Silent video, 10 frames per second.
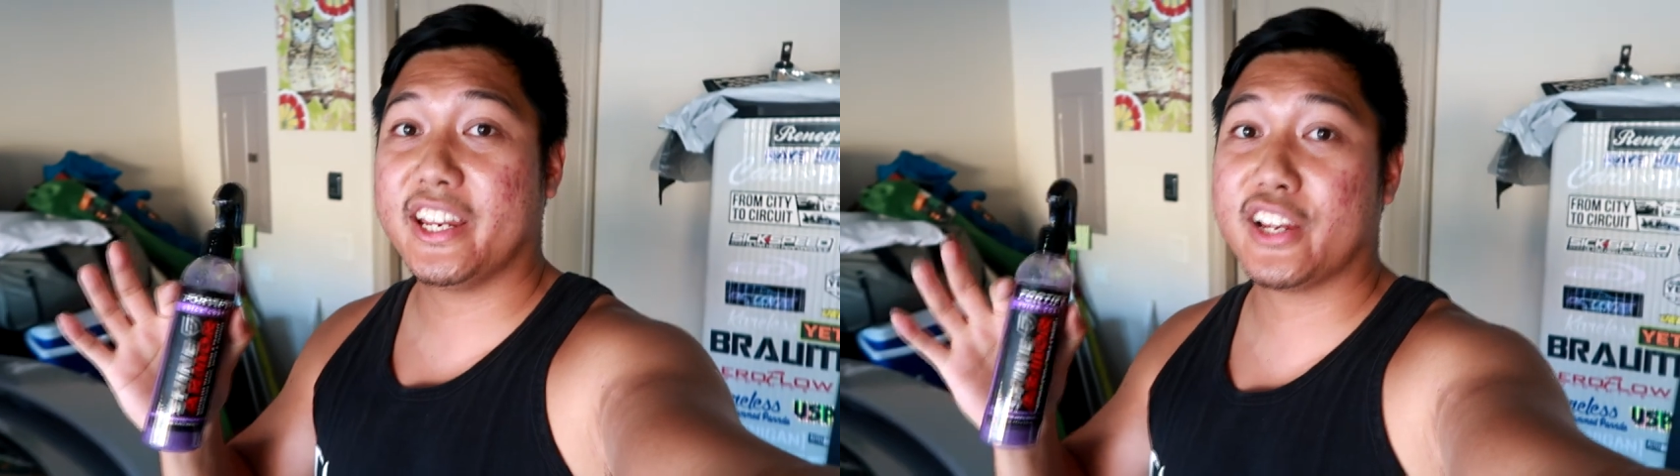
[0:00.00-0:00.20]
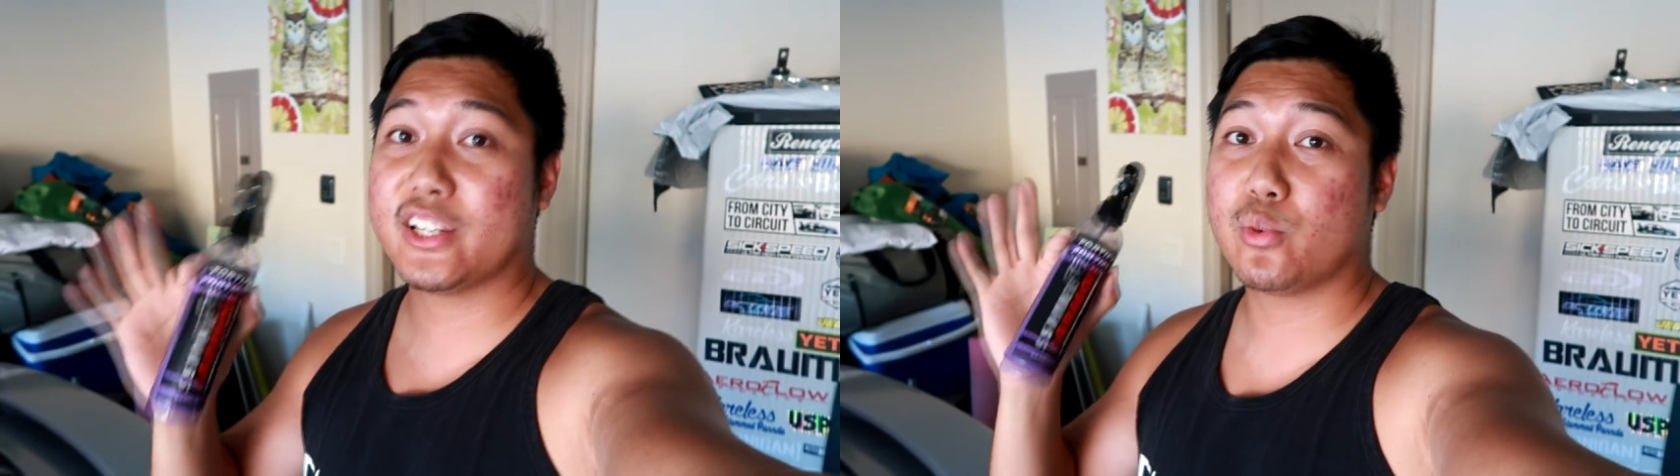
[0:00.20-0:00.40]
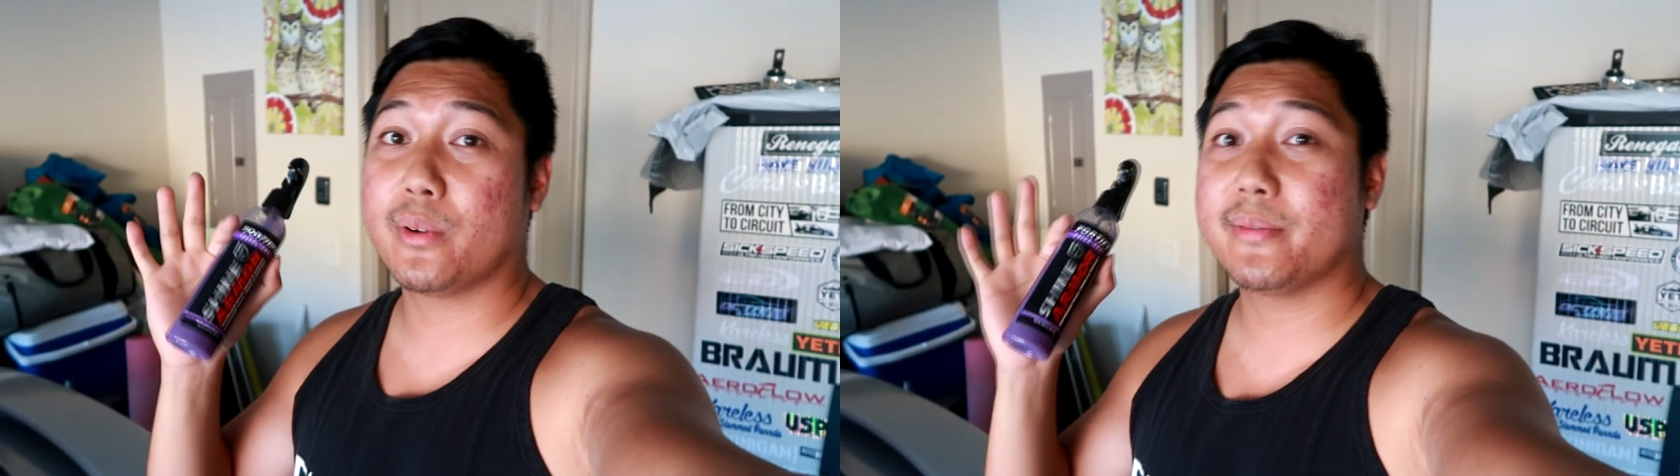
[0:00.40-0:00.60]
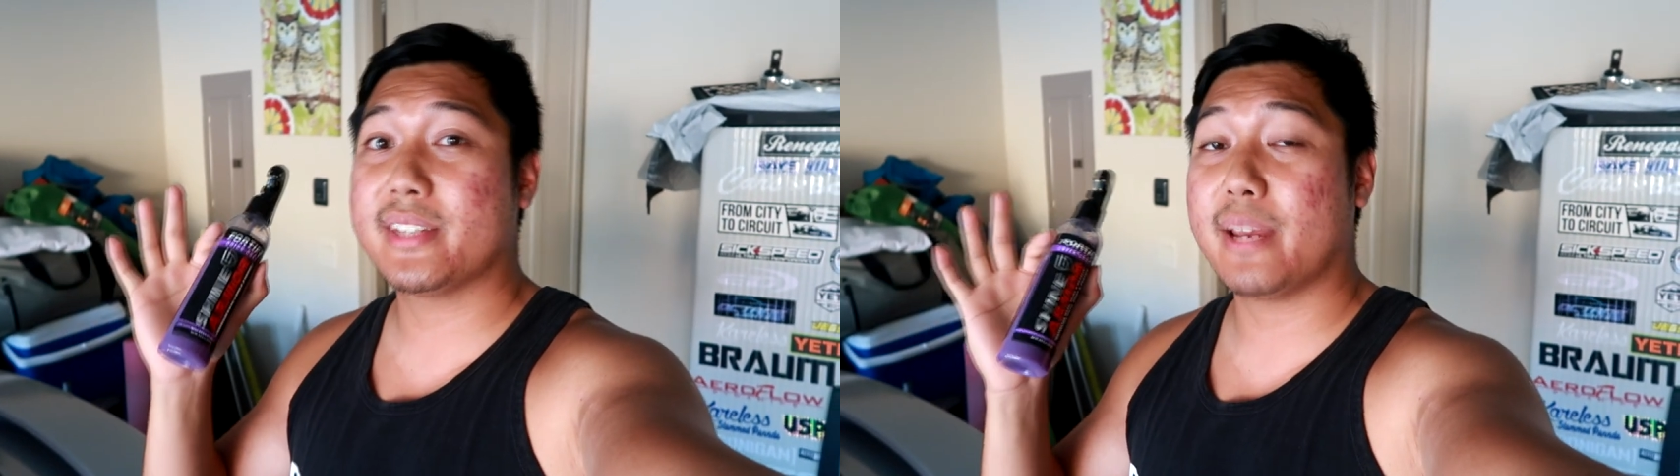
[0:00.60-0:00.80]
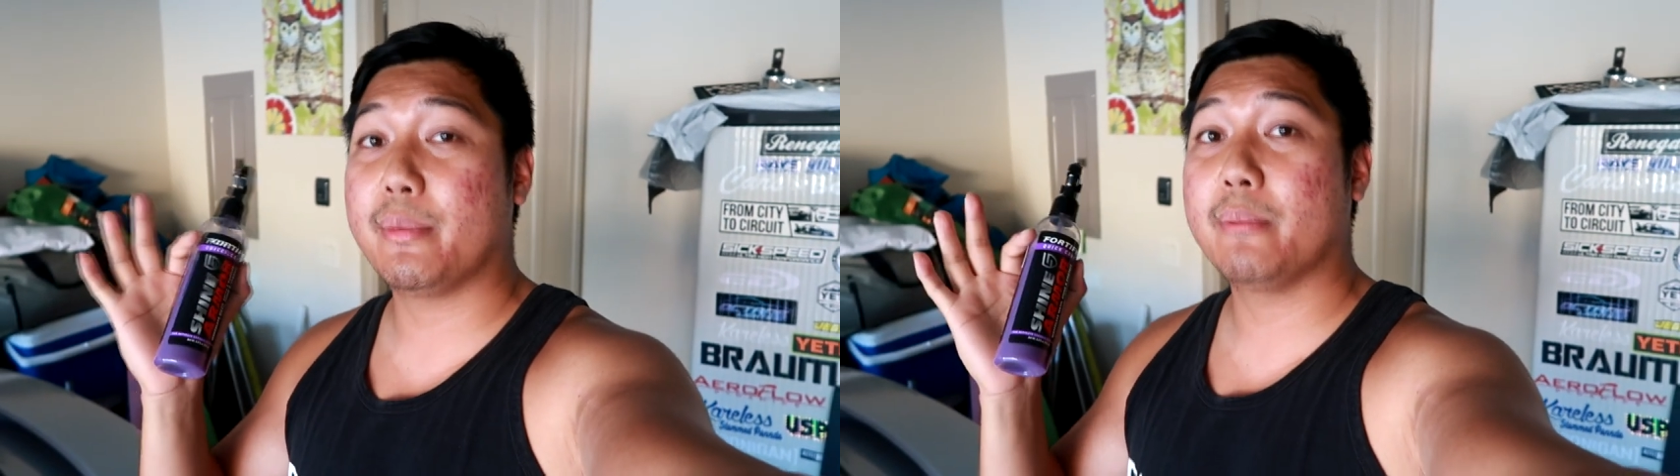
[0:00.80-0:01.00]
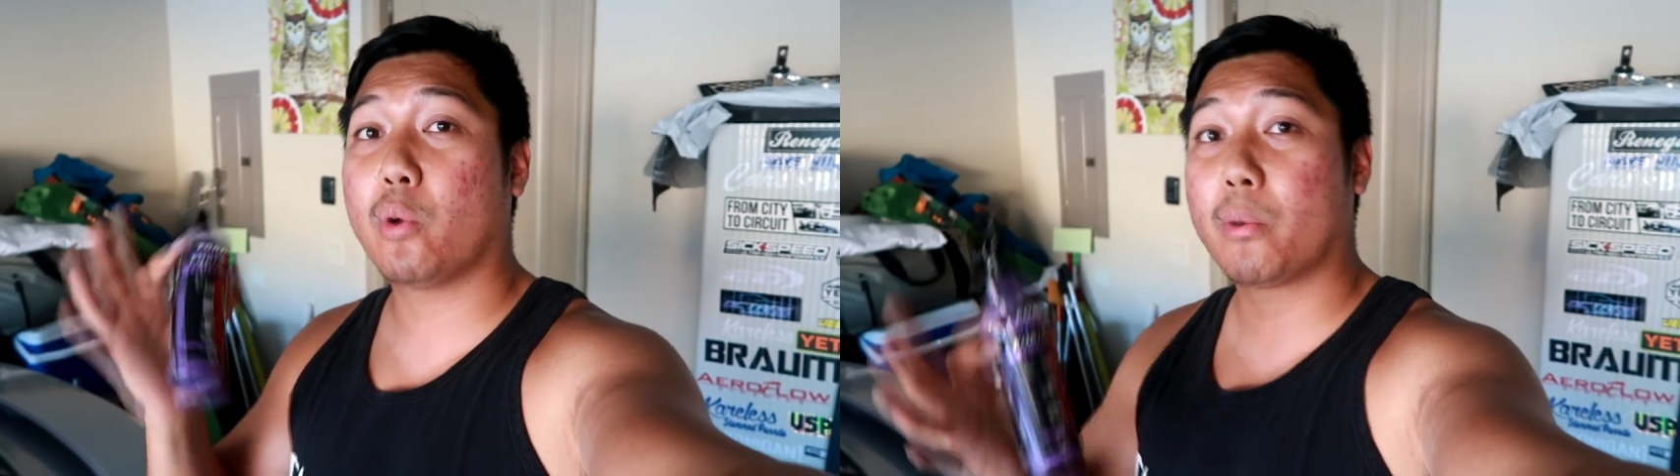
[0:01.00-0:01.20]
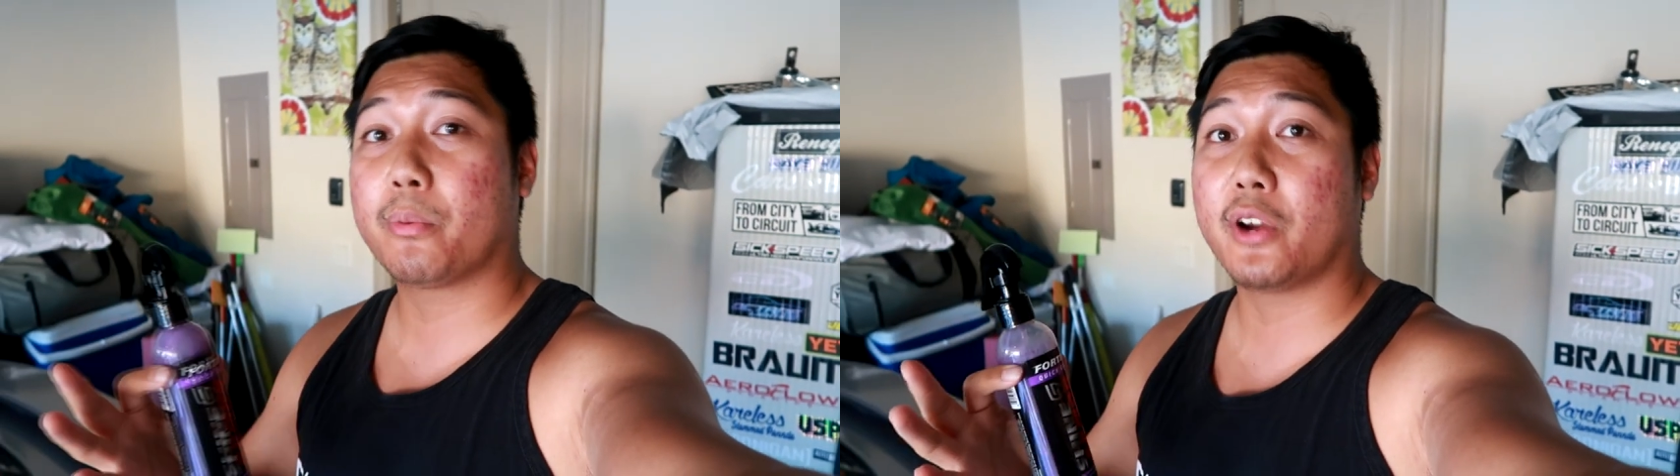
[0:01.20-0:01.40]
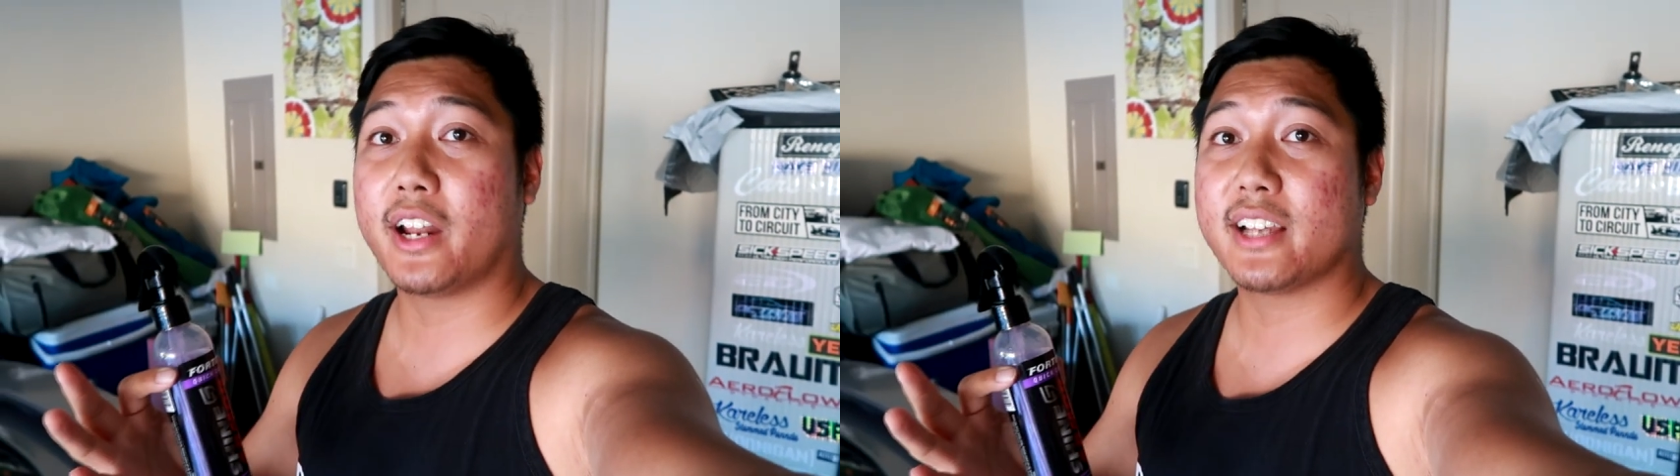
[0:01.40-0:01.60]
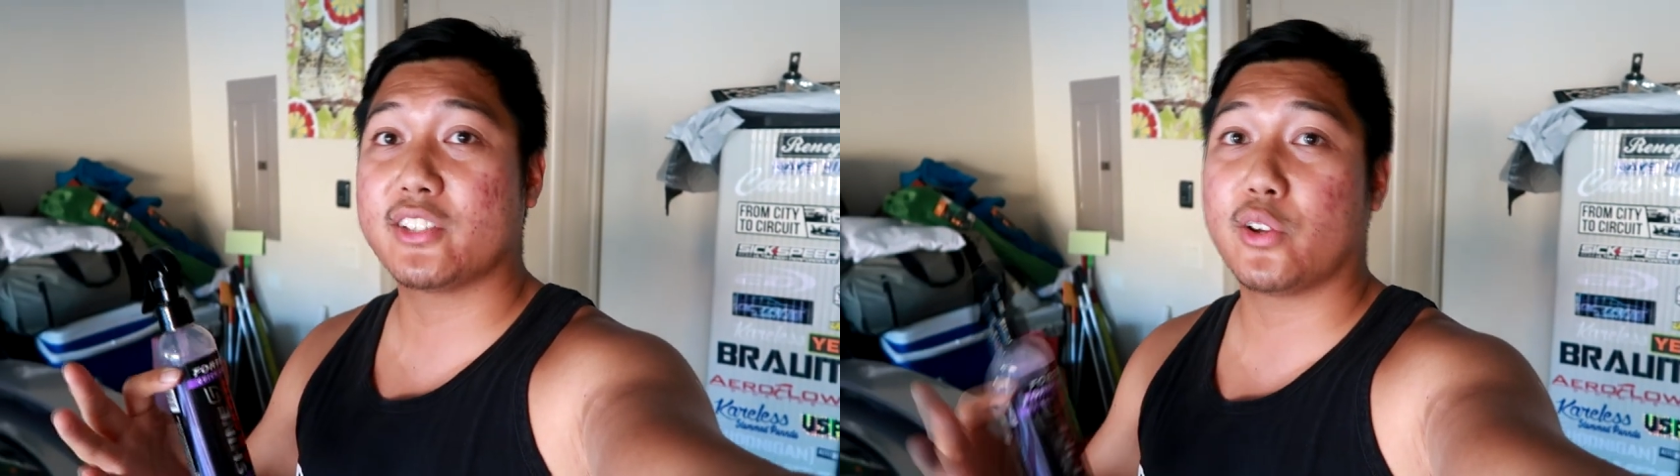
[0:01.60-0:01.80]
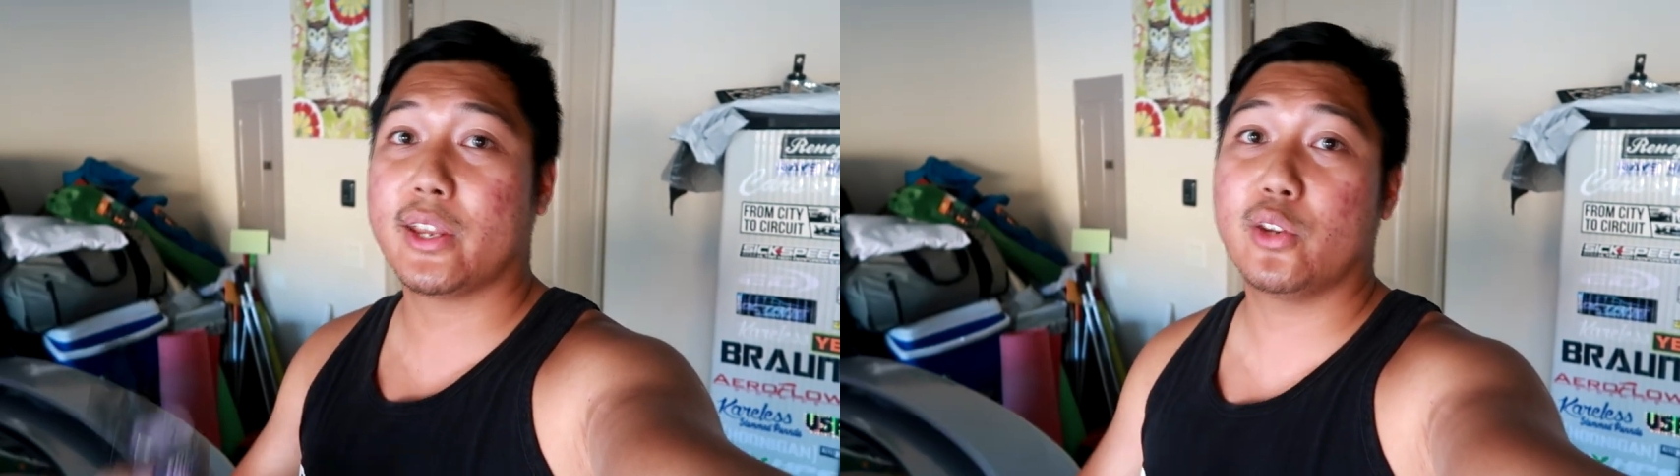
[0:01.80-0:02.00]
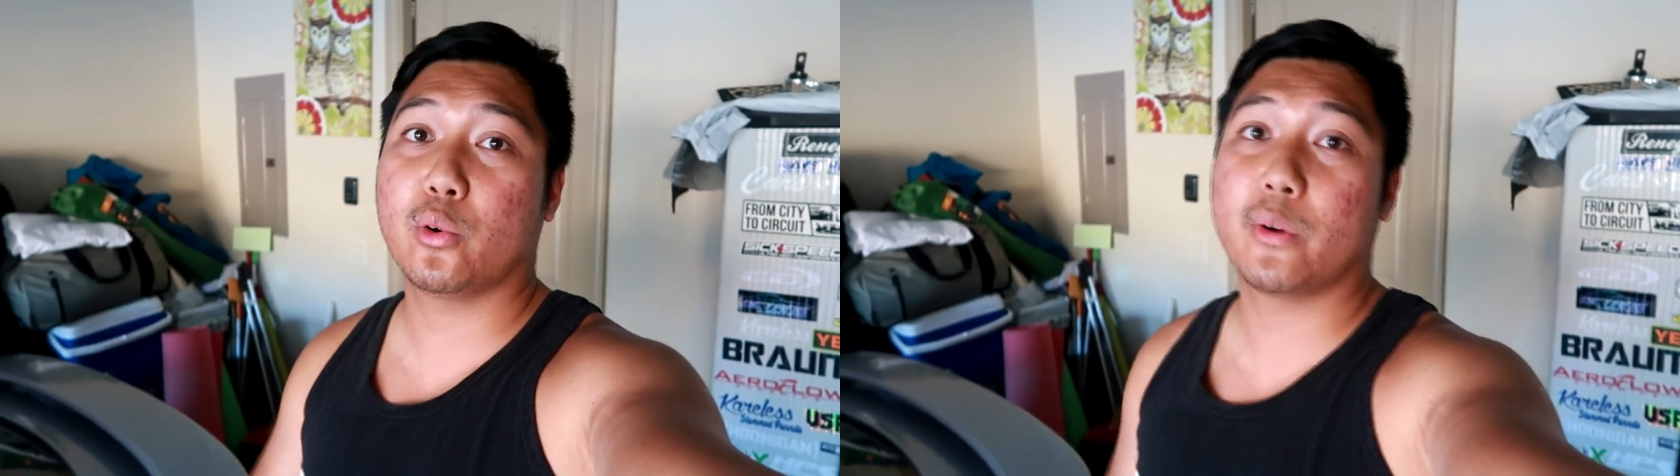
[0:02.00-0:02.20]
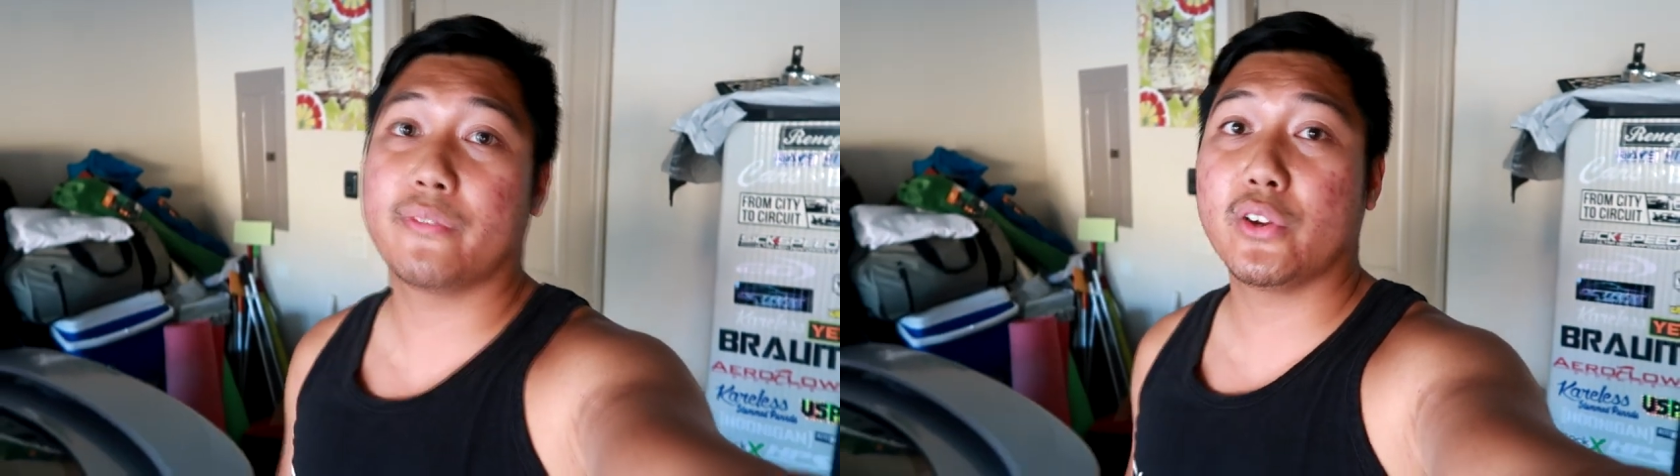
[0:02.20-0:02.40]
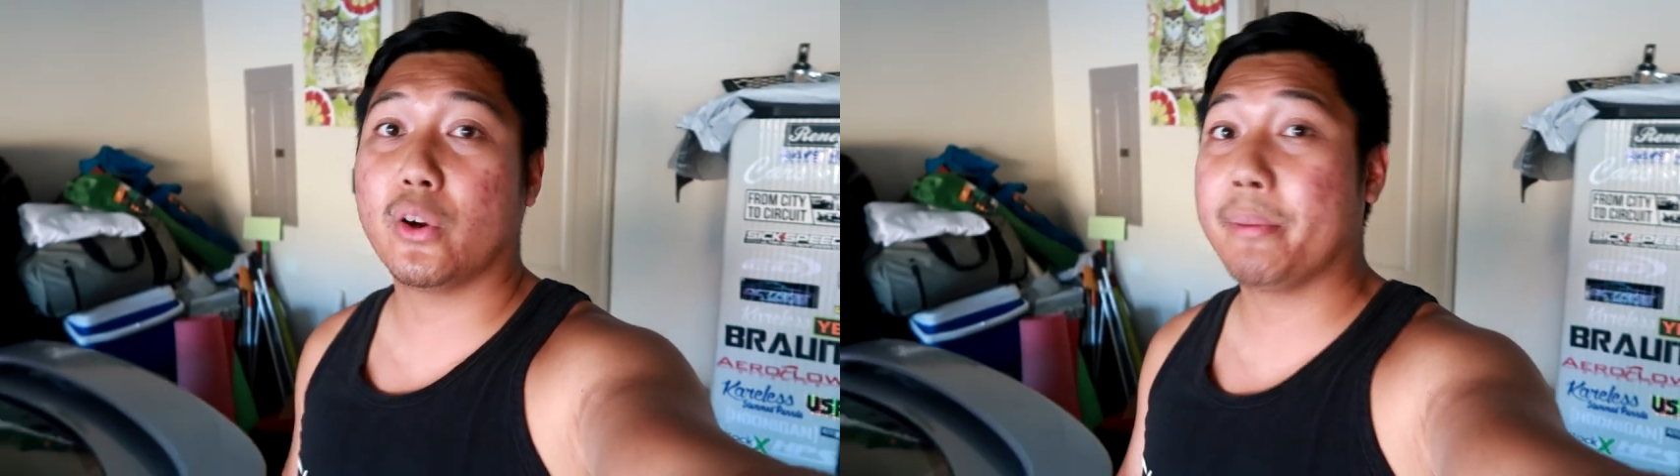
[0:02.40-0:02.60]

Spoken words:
it and you guys want to send me more products so I can do a review,